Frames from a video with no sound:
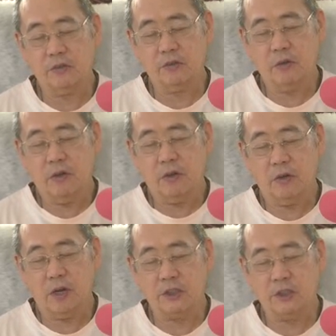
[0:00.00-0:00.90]
to
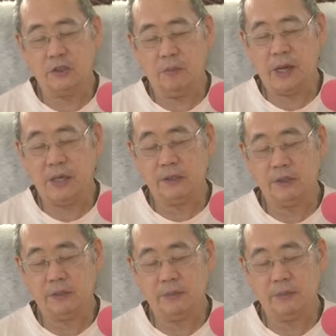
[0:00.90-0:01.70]
logical minds.